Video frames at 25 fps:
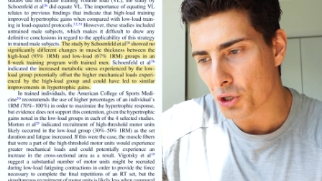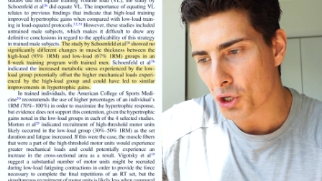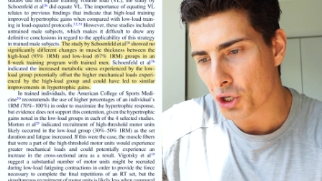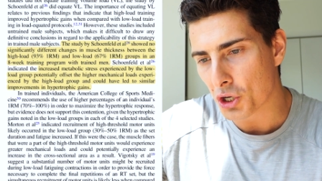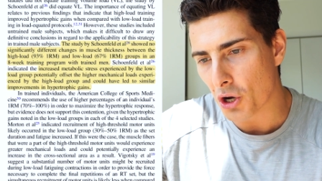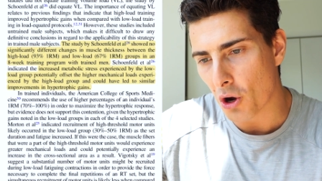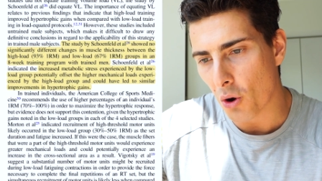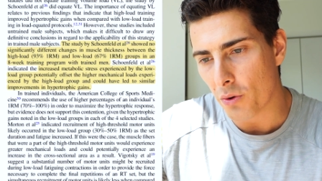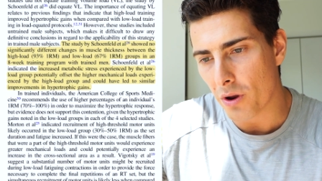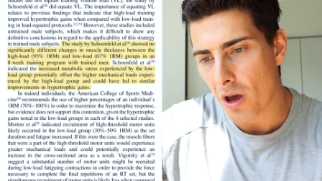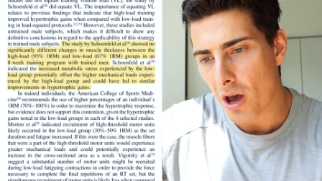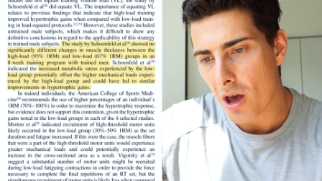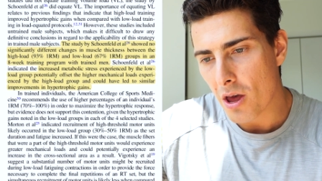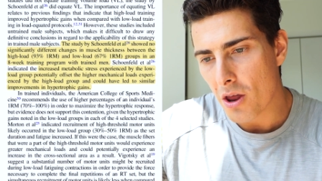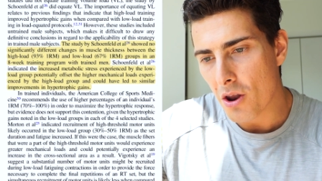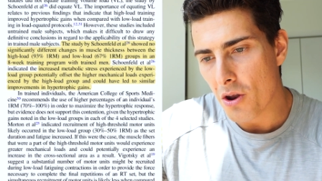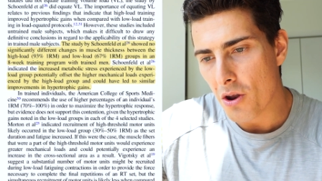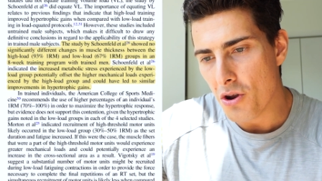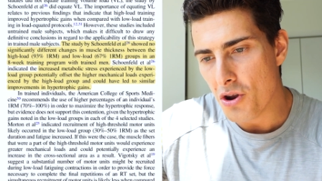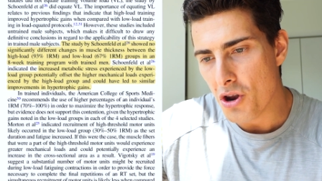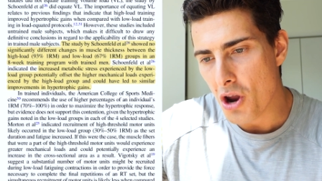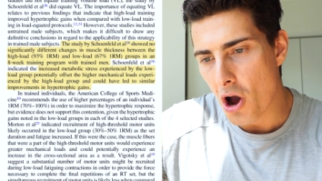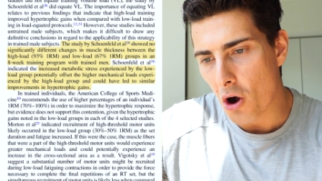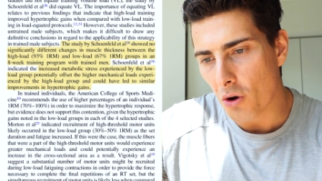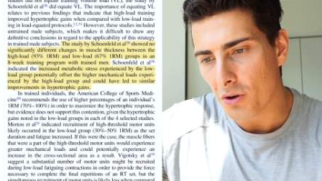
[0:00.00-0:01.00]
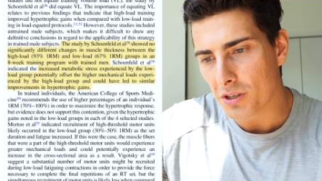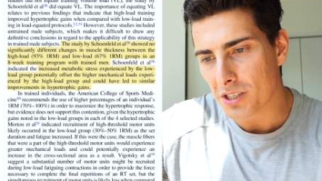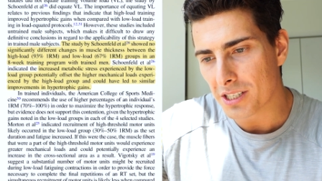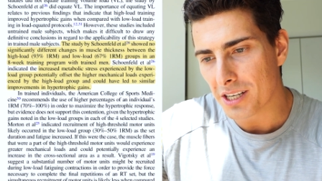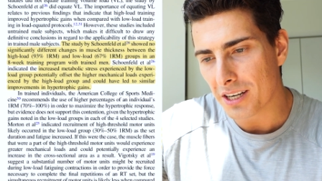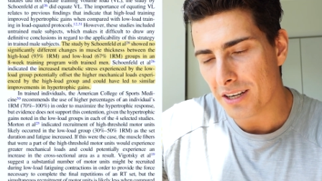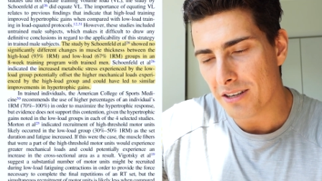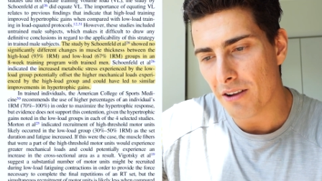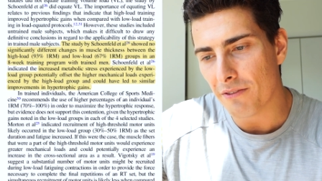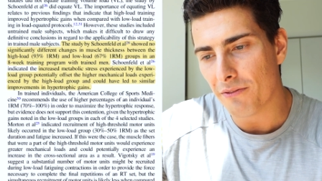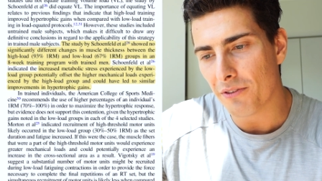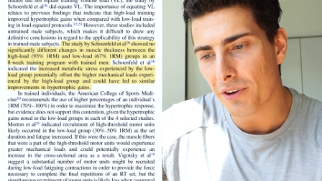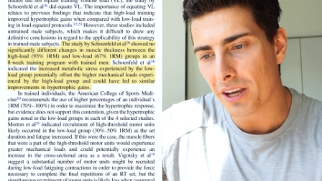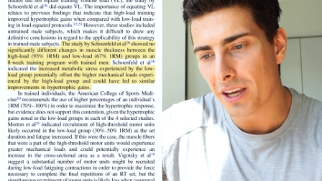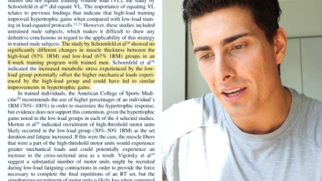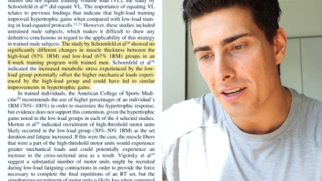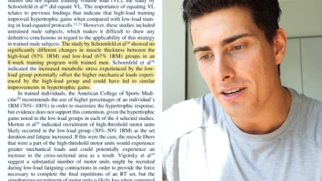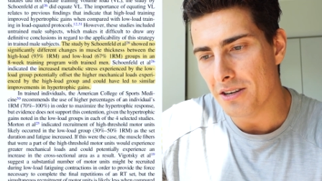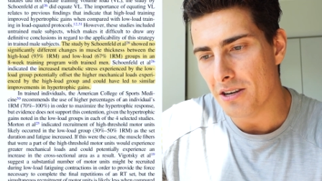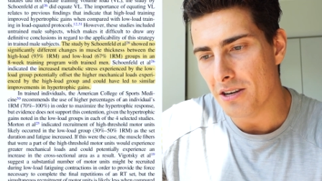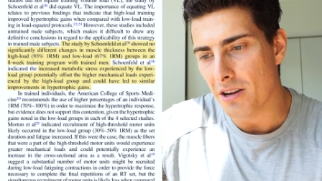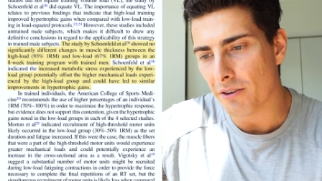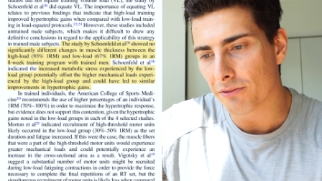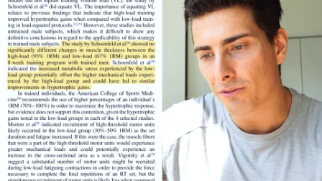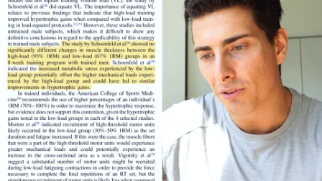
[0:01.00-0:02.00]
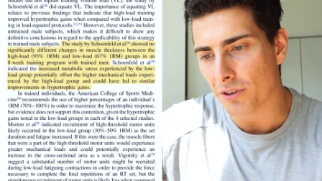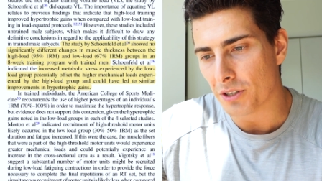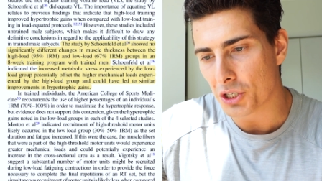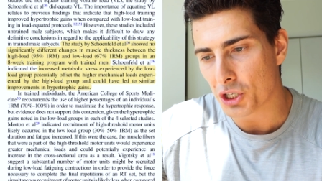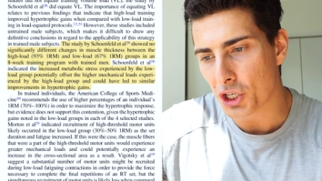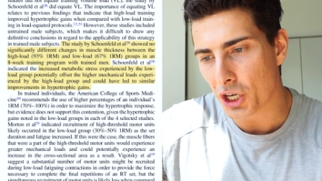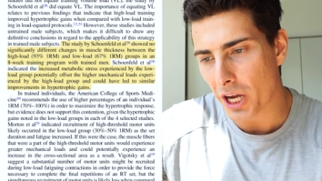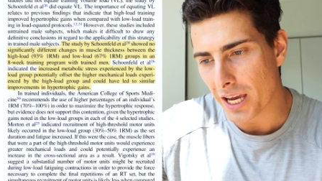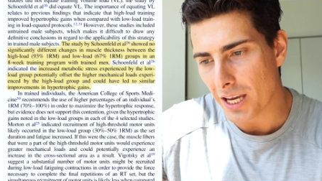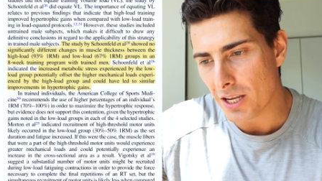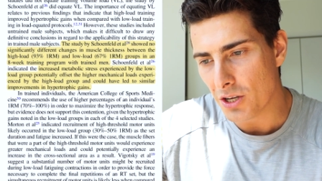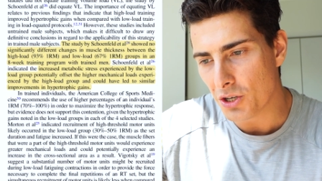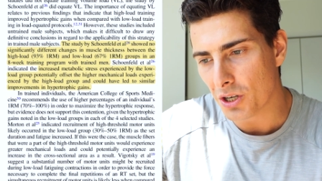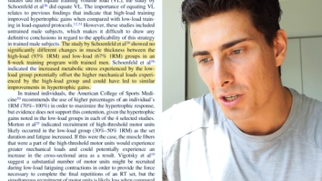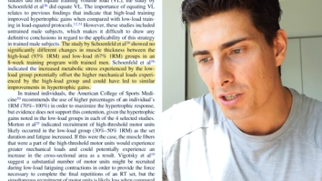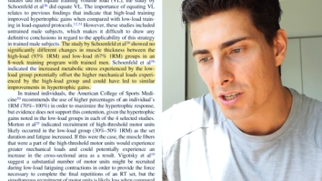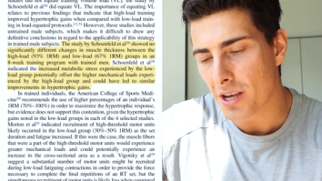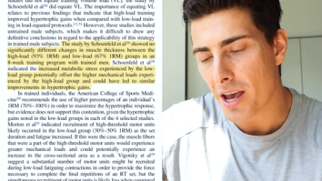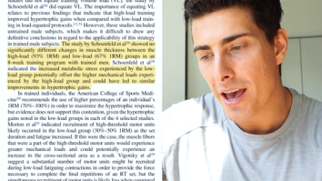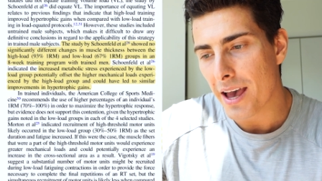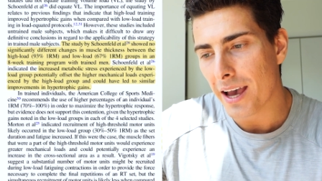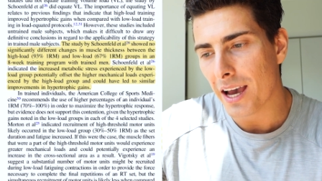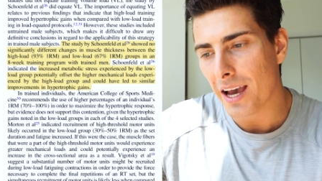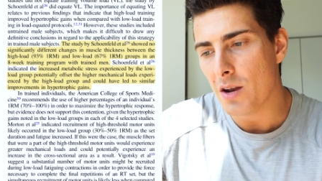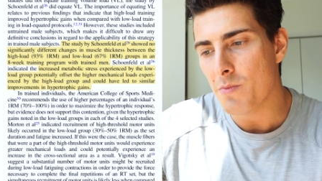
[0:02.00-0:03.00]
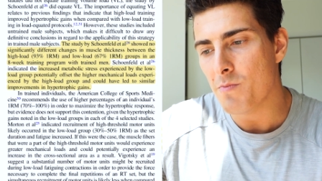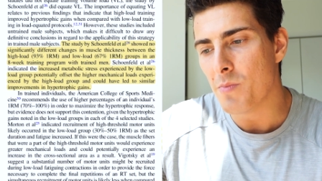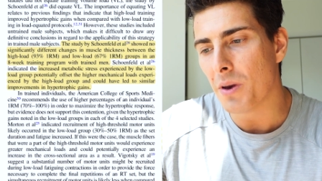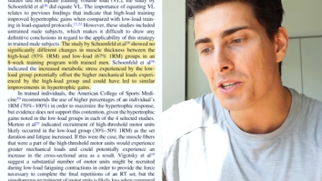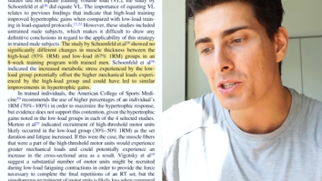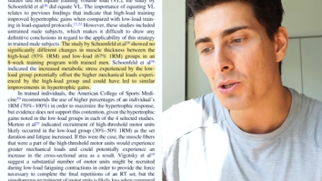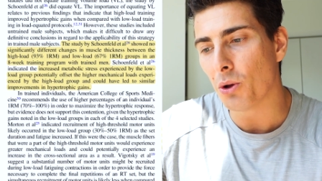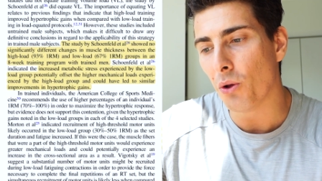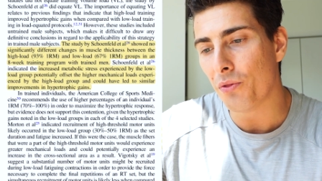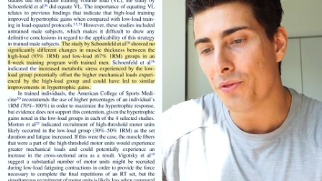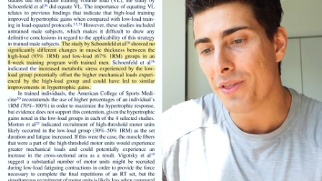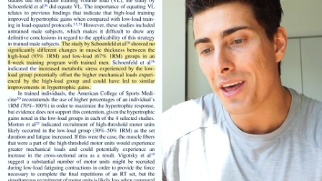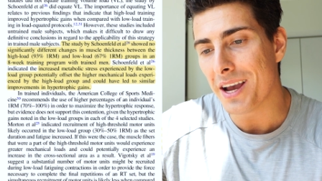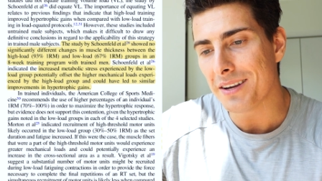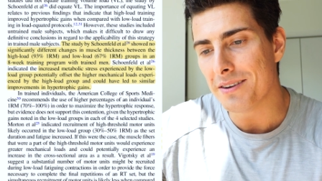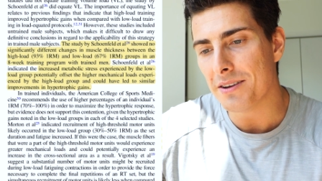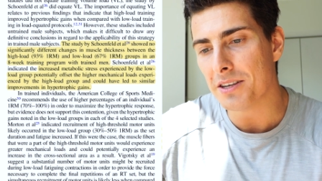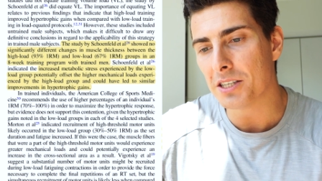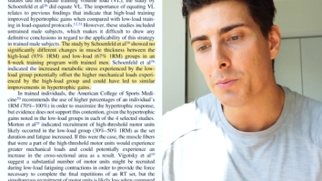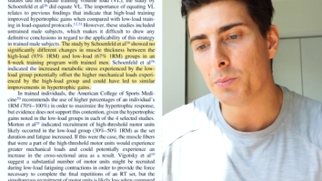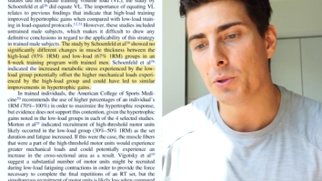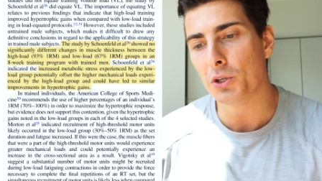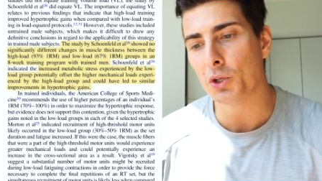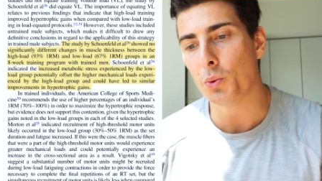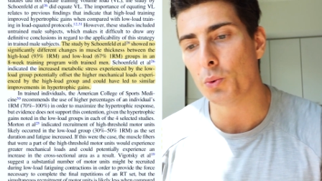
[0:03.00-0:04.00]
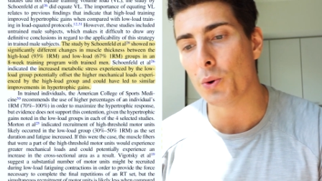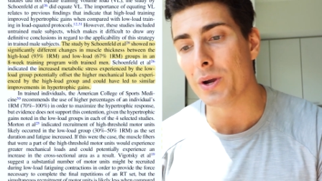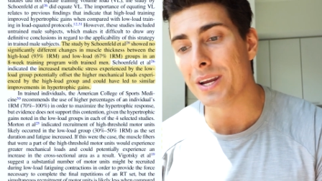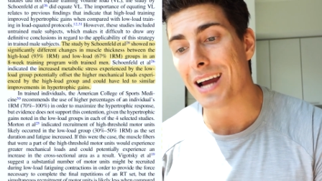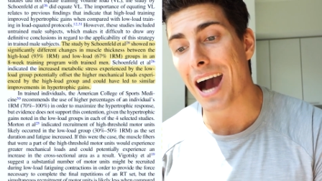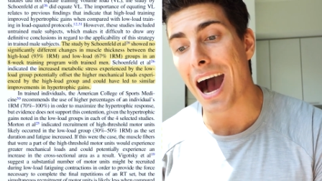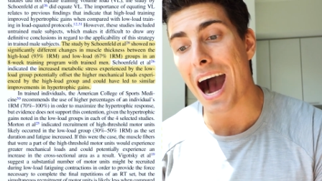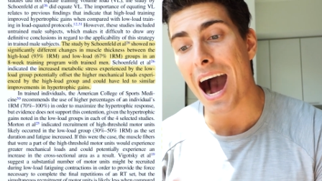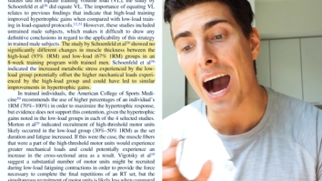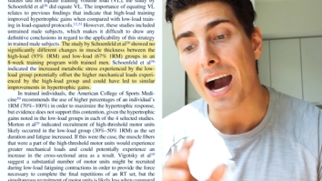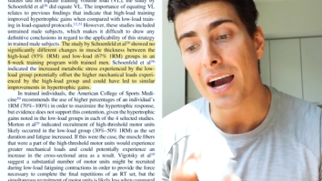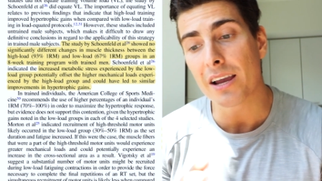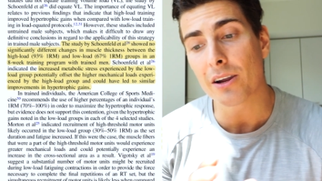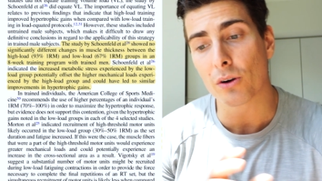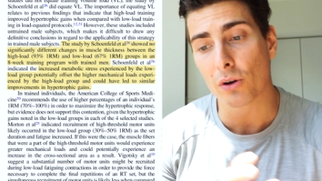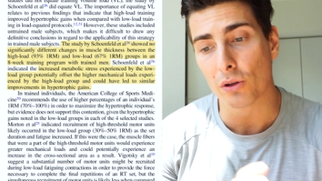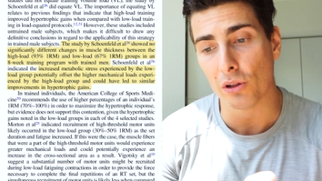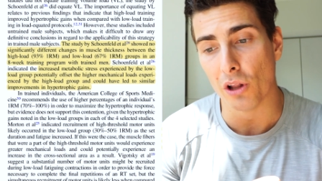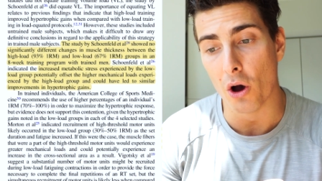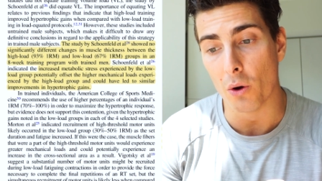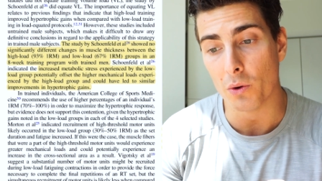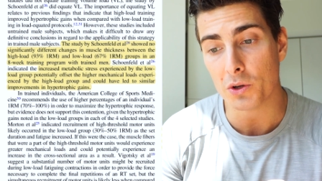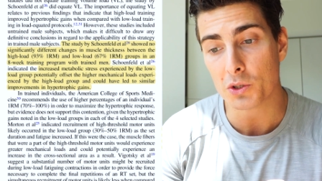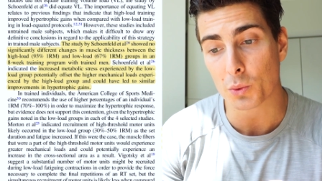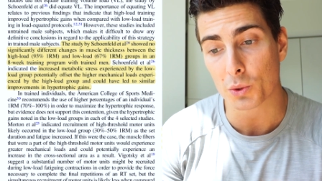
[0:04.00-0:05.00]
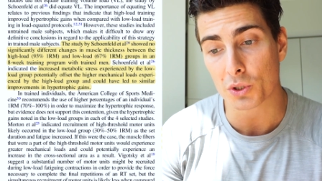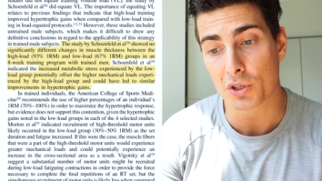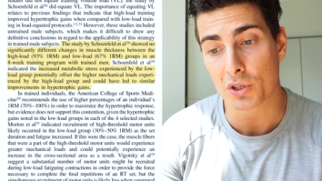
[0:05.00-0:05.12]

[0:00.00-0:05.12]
showed no significant different changes in muscle thickness between higher loads,